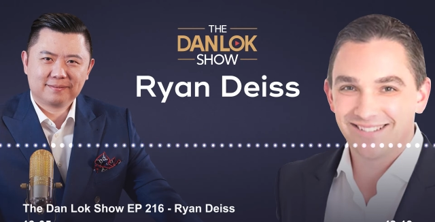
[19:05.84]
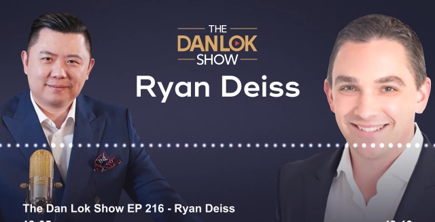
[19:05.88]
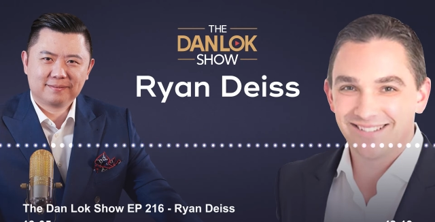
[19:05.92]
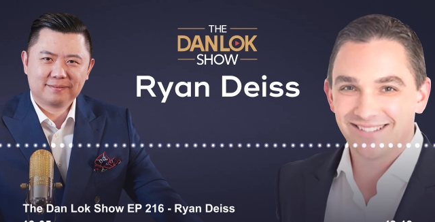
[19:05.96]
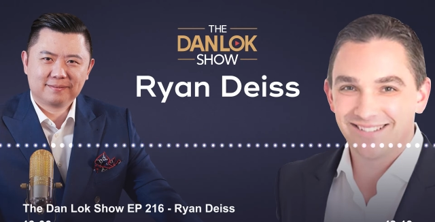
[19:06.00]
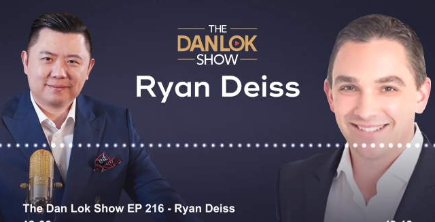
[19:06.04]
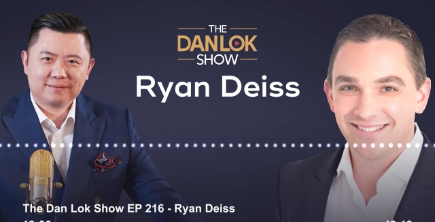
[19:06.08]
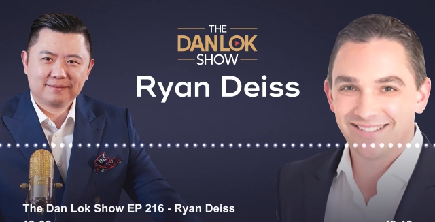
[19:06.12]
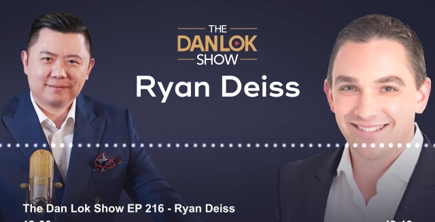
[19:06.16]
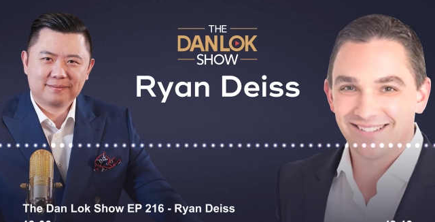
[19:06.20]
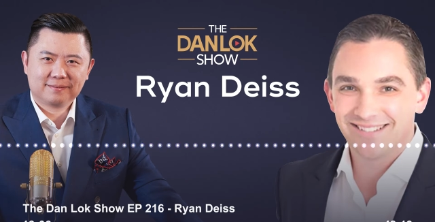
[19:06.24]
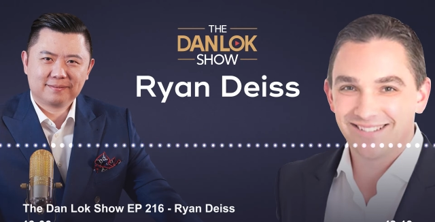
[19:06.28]

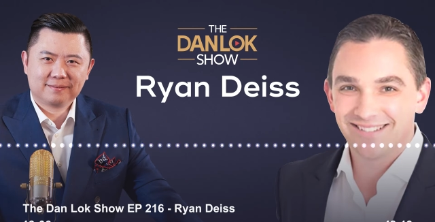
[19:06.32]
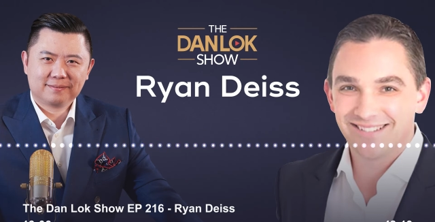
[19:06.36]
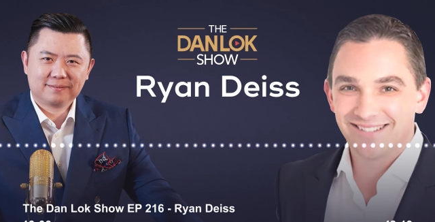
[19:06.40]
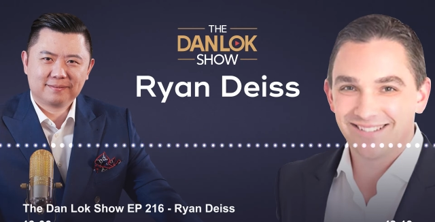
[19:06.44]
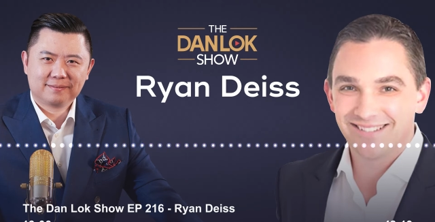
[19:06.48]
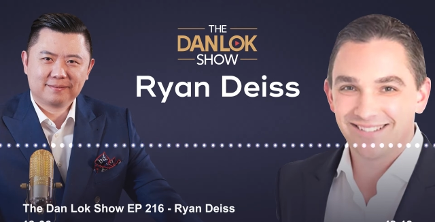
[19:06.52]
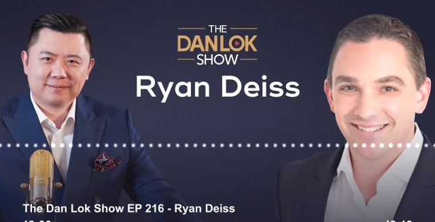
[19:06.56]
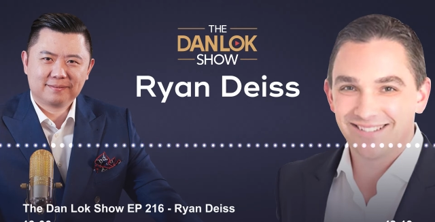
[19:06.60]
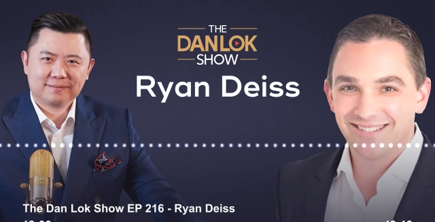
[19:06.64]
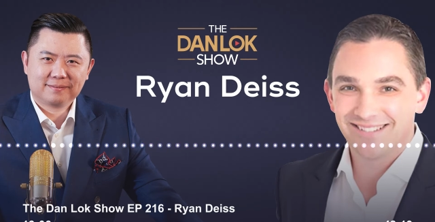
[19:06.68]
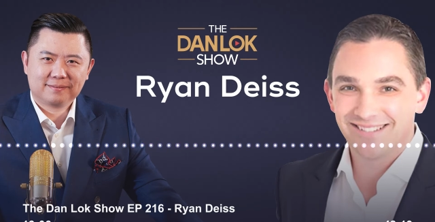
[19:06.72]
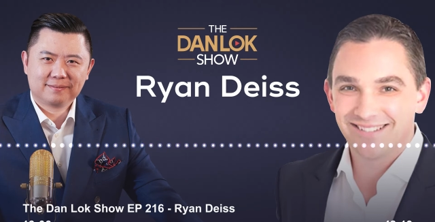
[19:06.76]

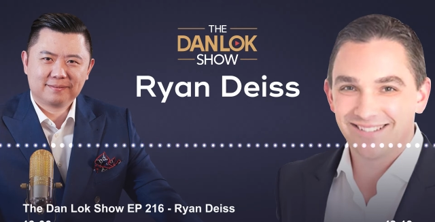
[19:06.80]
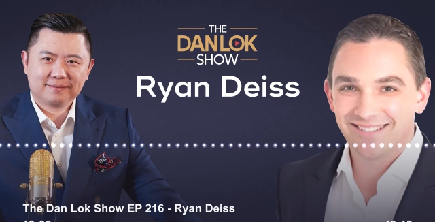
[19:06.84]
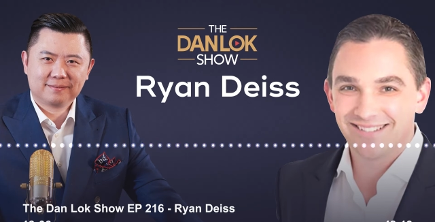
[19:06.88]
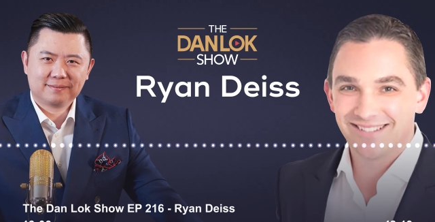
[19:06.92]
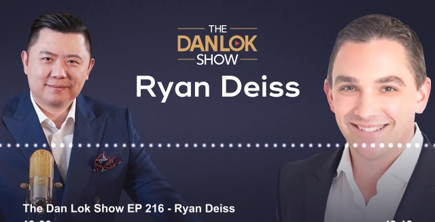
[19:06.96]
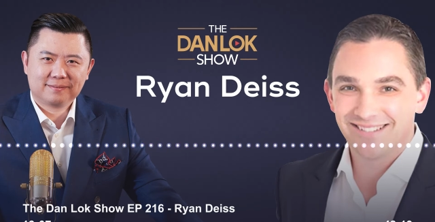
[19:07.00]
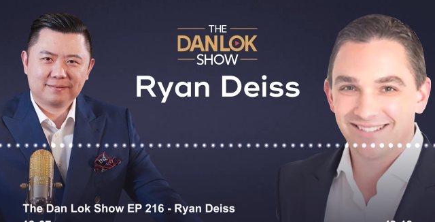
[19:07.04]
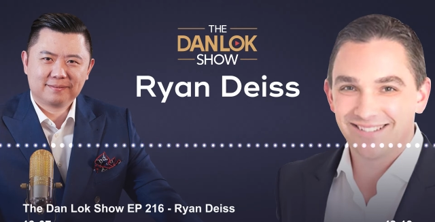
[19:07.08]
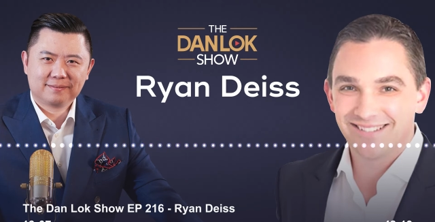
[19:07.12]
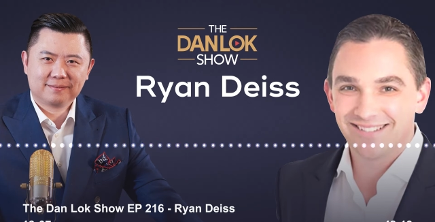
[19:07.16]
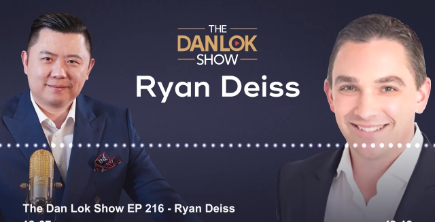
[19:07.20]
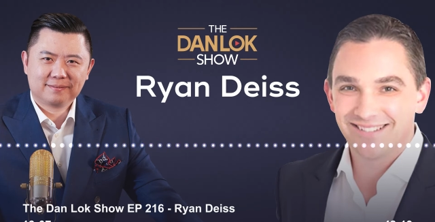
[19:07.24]

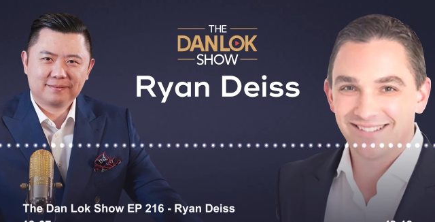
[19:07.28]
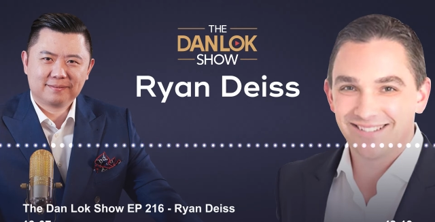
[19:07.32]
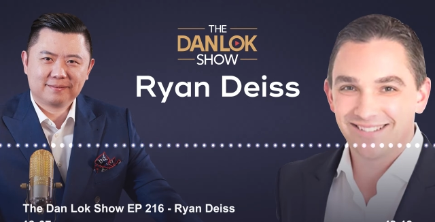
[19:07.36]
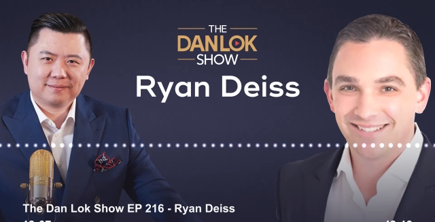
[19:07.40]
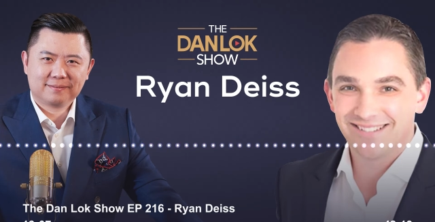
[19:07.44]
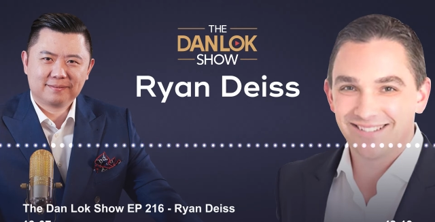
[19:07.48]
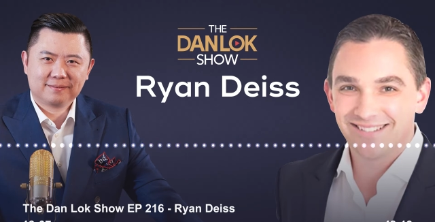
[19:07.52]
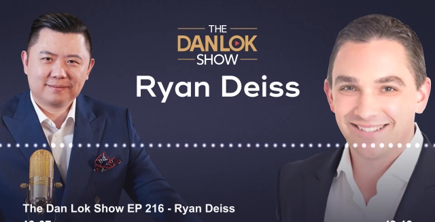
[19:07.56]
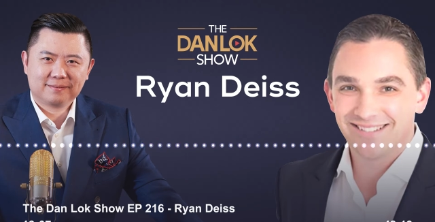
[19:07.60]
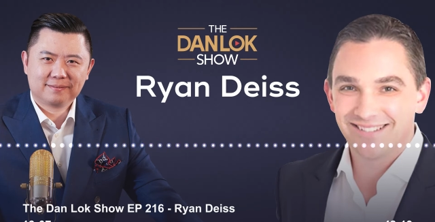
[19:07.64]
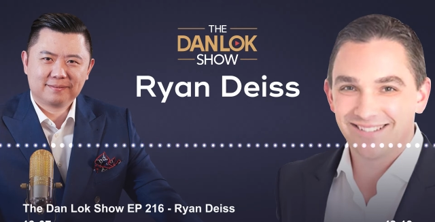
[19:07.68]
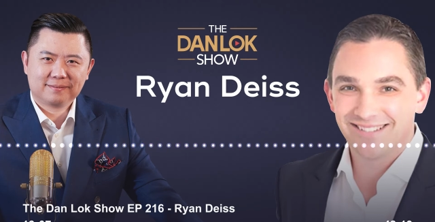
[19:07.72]

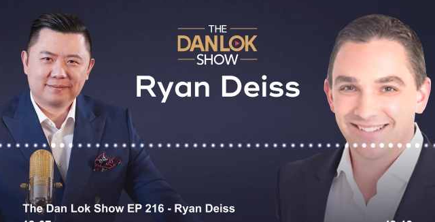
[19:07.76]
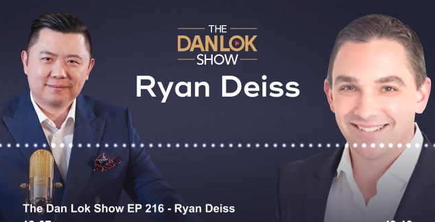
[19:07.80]
Nobody speaks.